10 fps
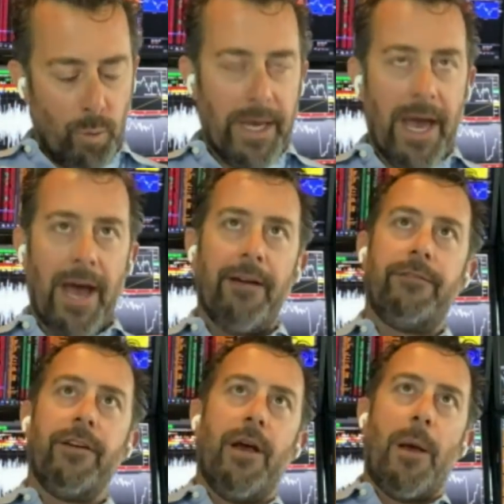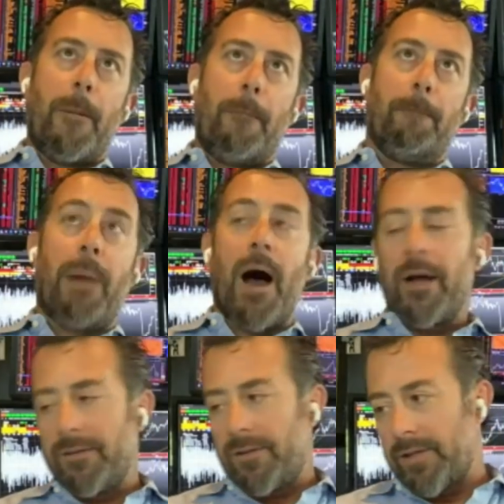We have
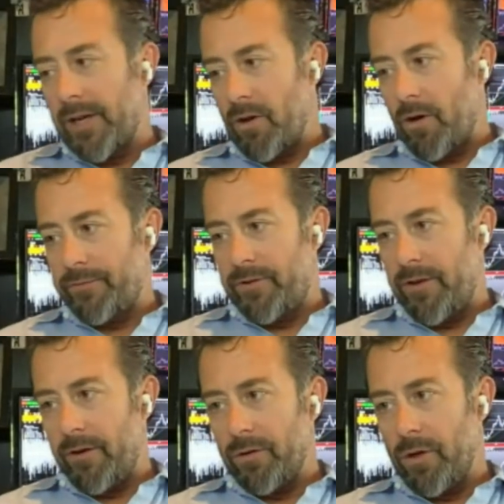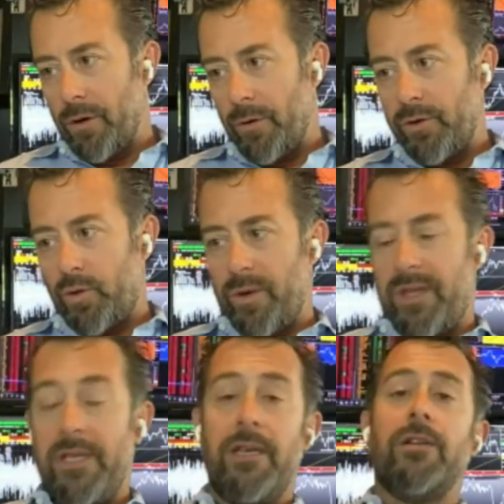bonds sell off to their lows with
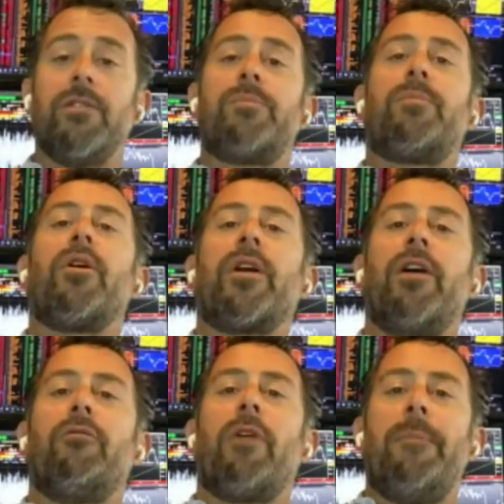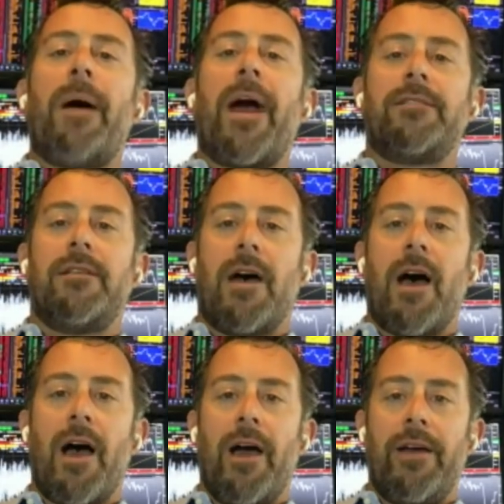yields perking right back to the
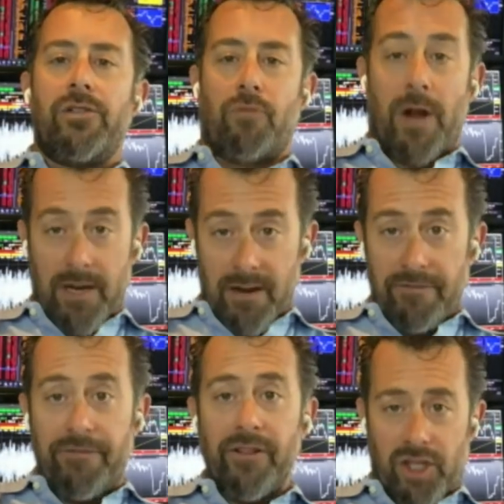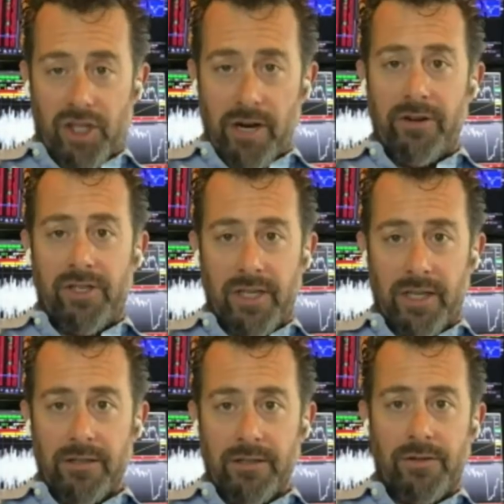highs, right? Inflationary
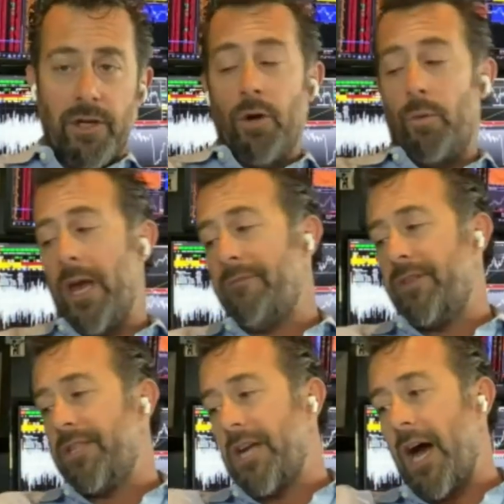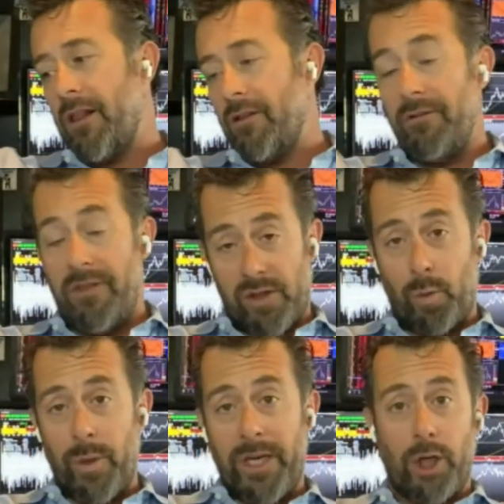signals. We have the dollar
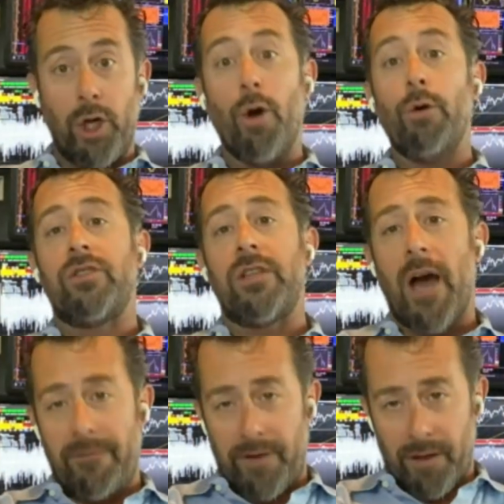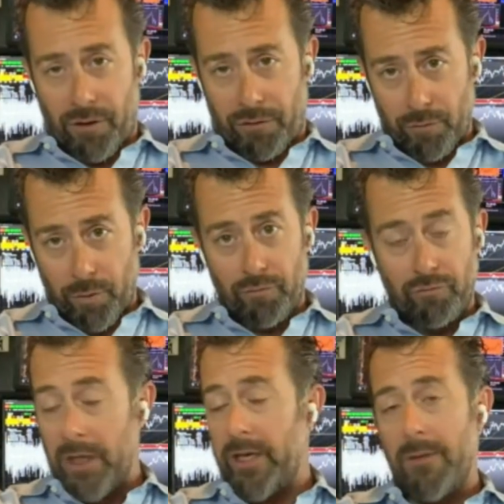this week nosediving through a
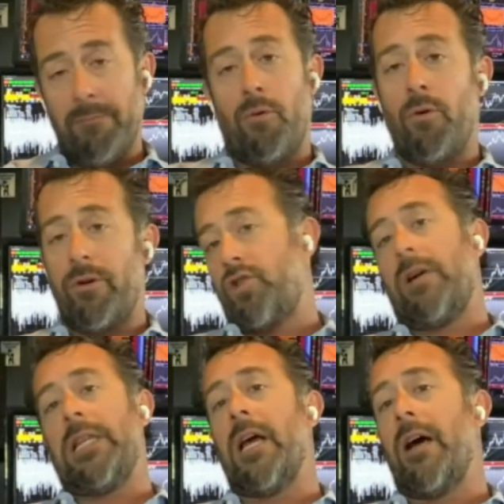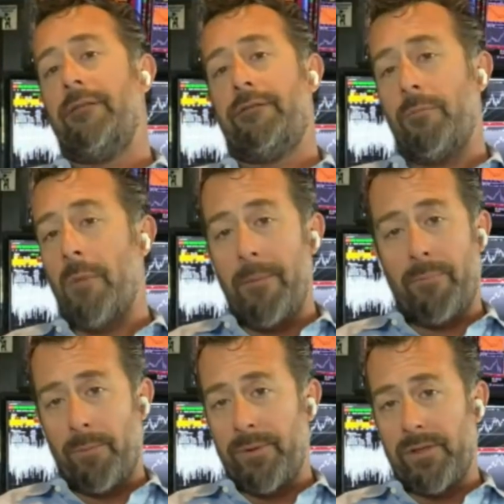really important trend line for my
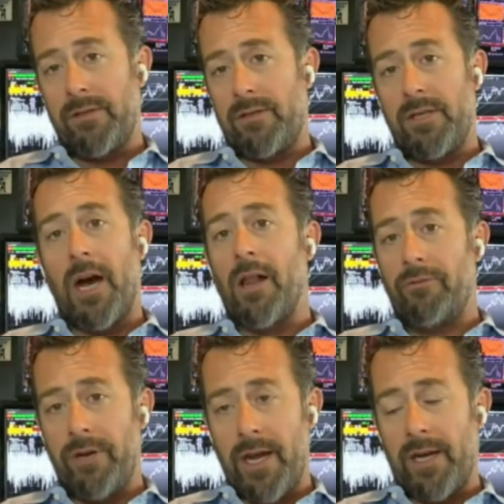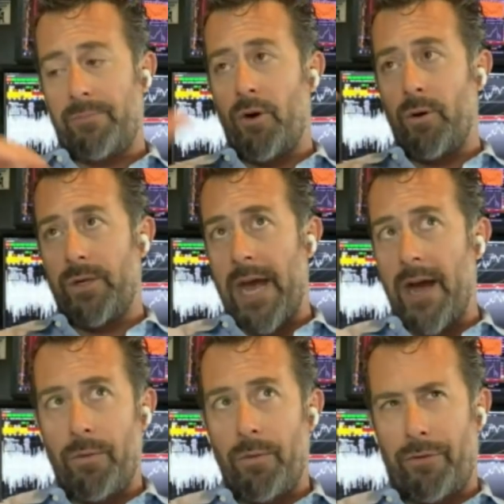purposes. The dollar index broke
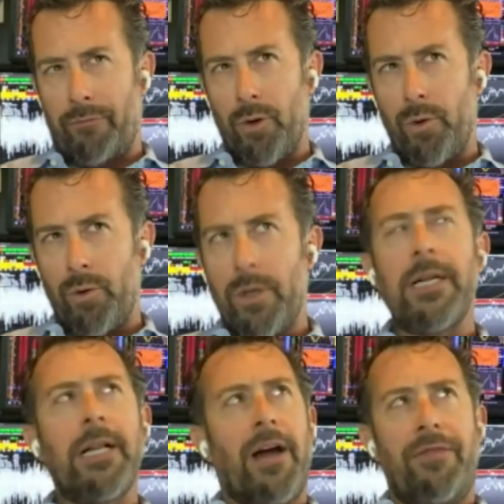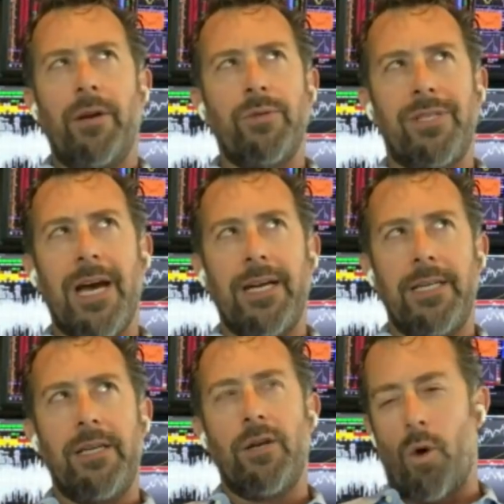down through, I think it was
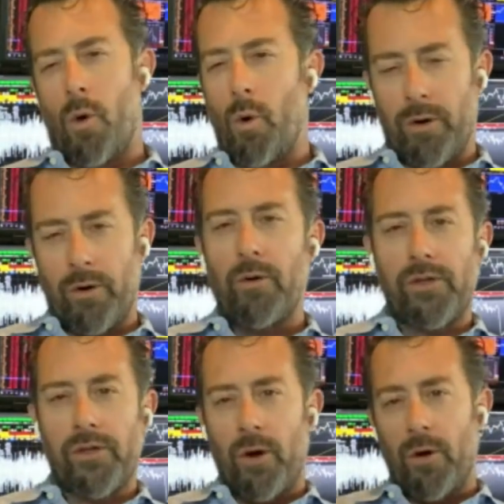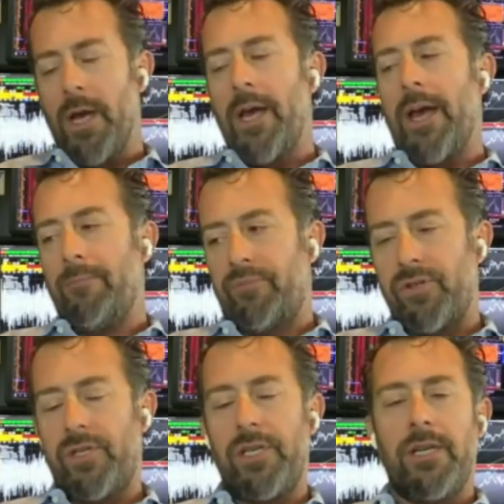90 and a quarter or so, and
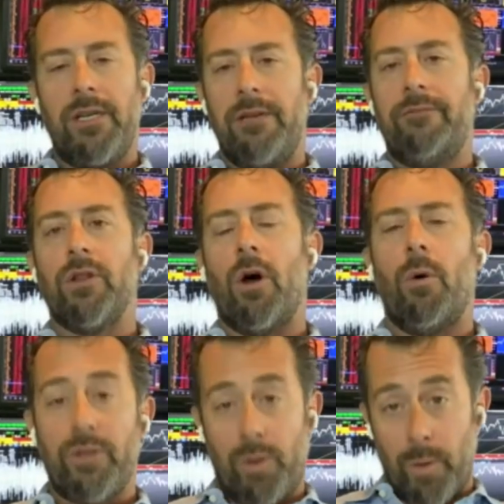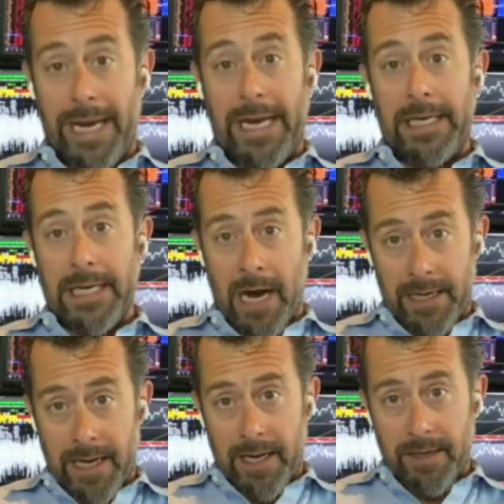proceeded even lower to an
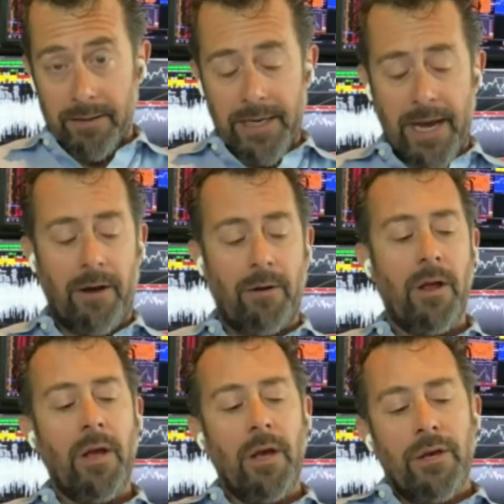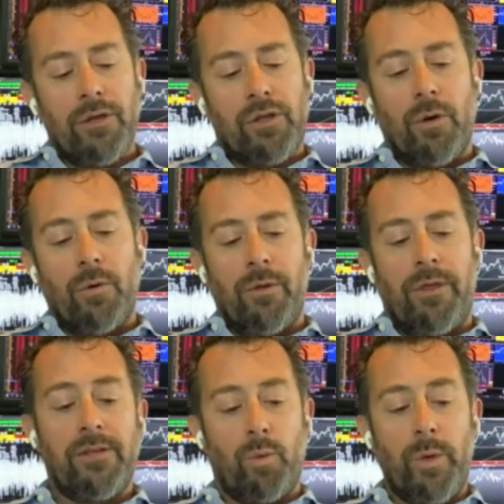89 handle now. So
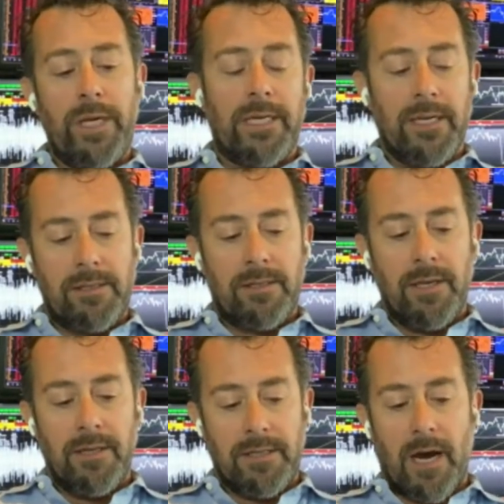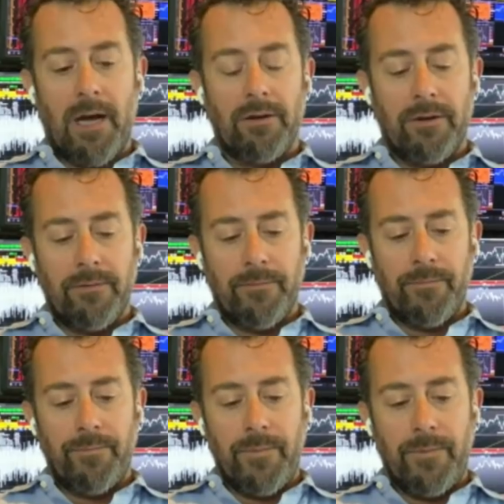this weakness in the dollar
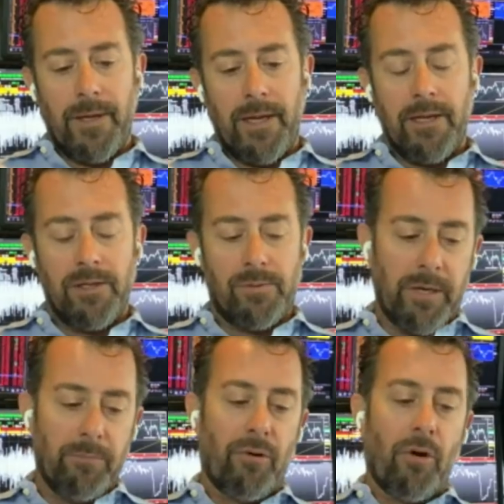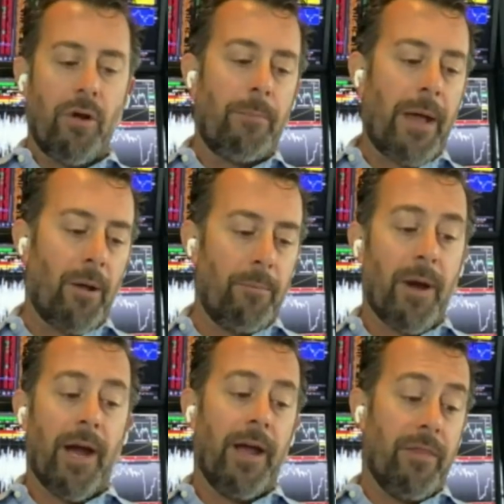is being brought about
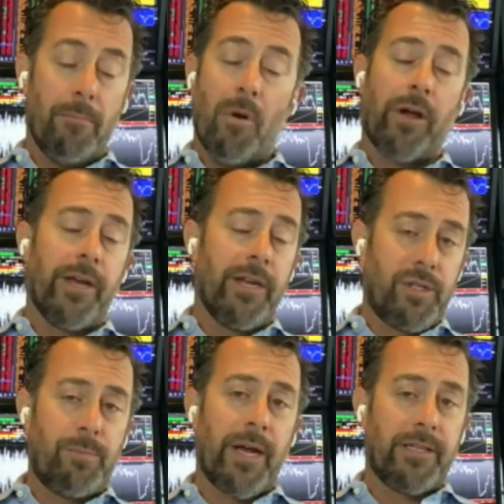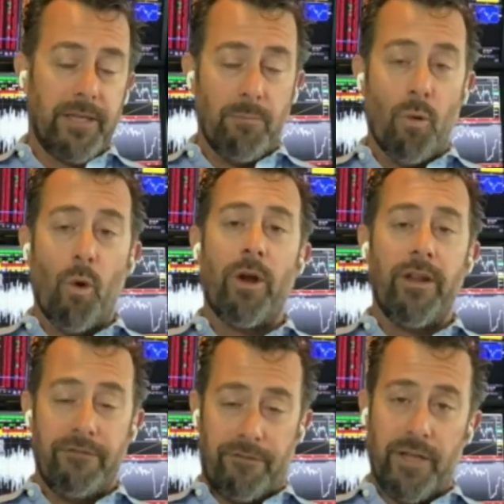by the market expecting more
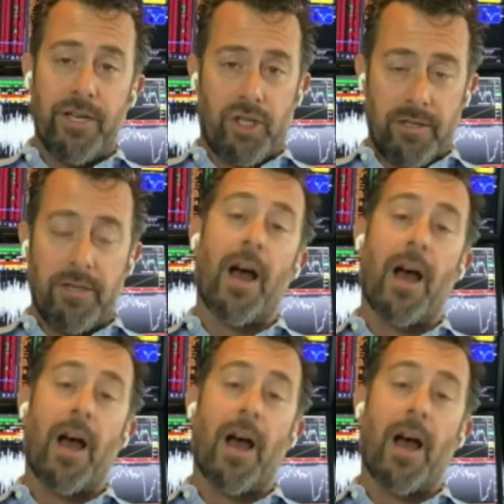inflation,